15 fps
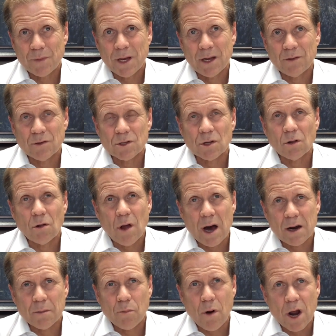And there's a
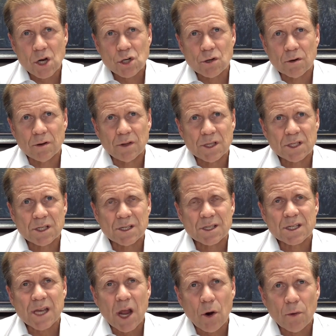lot of pressure, and this is
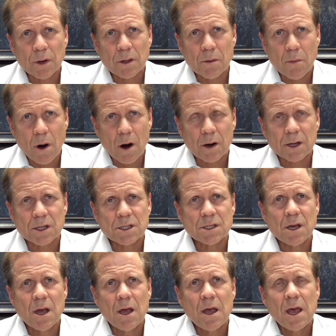scaring the markets,